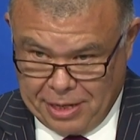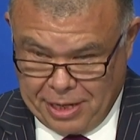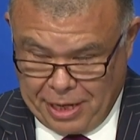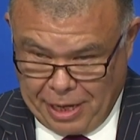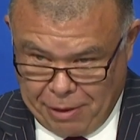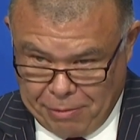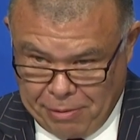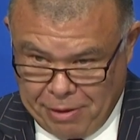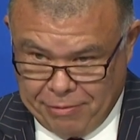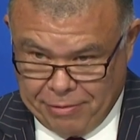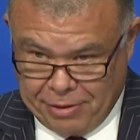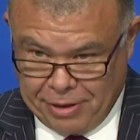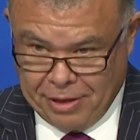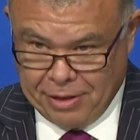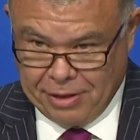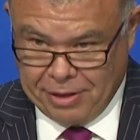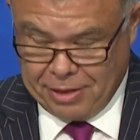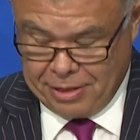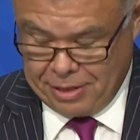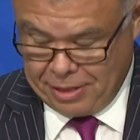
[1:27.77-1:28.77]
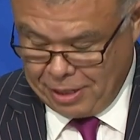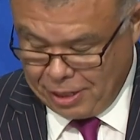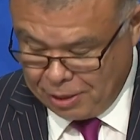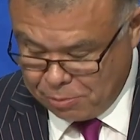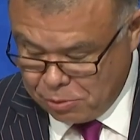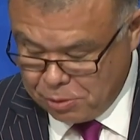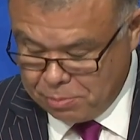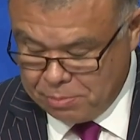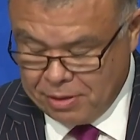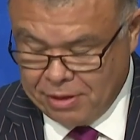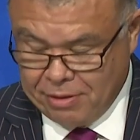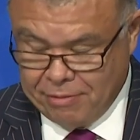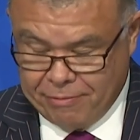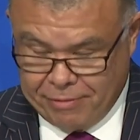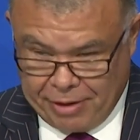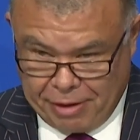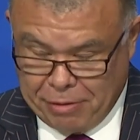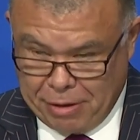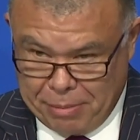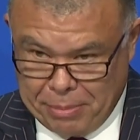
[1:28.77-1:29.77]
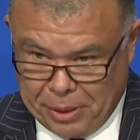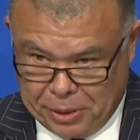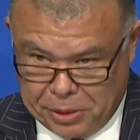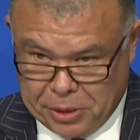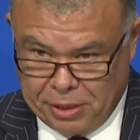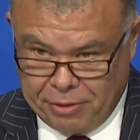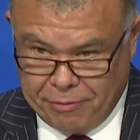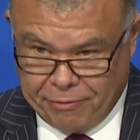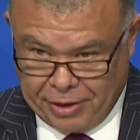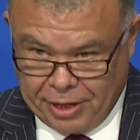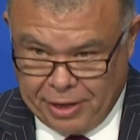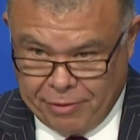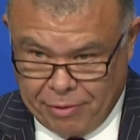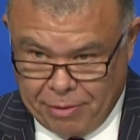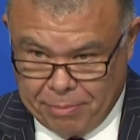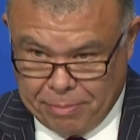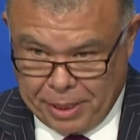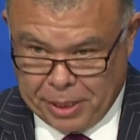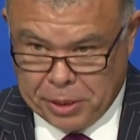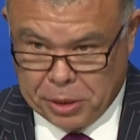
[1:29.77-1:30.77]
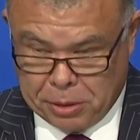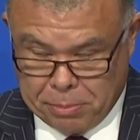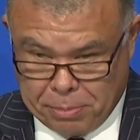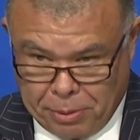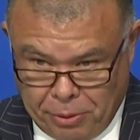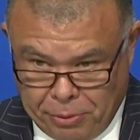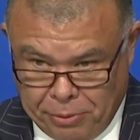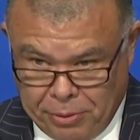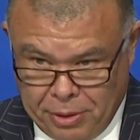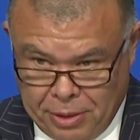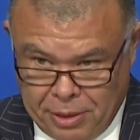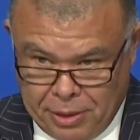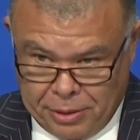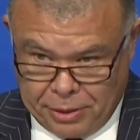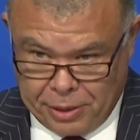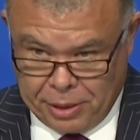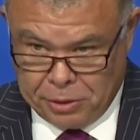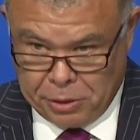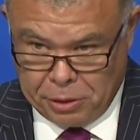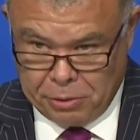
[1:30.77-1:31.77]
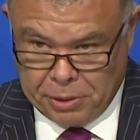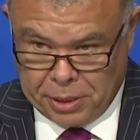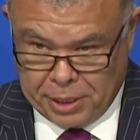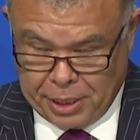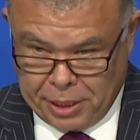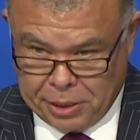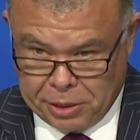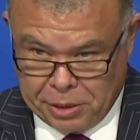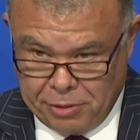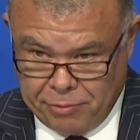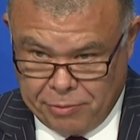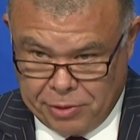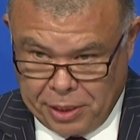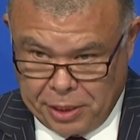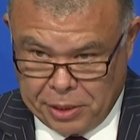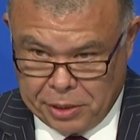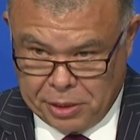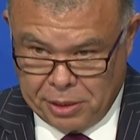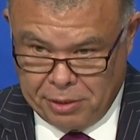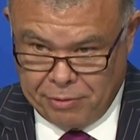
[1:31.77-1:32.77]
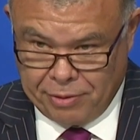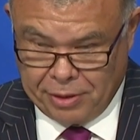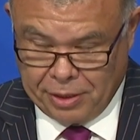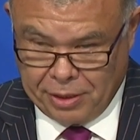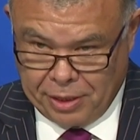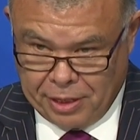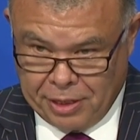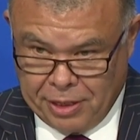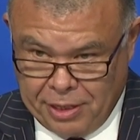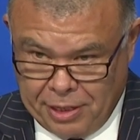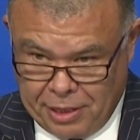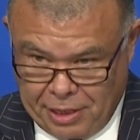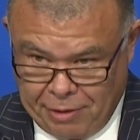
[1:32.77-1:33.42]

However, I would be very much in favour, based upon the adjudication of J C V I,